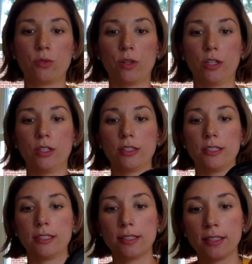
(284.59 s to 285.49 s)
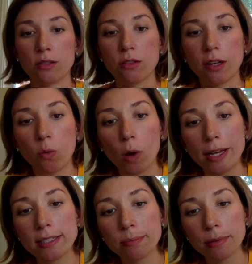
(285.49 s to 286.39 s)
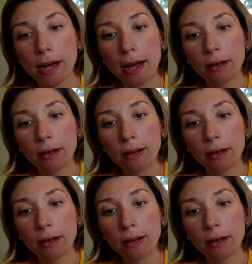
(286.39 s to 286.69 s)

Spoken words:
Twirls, is this like white to black,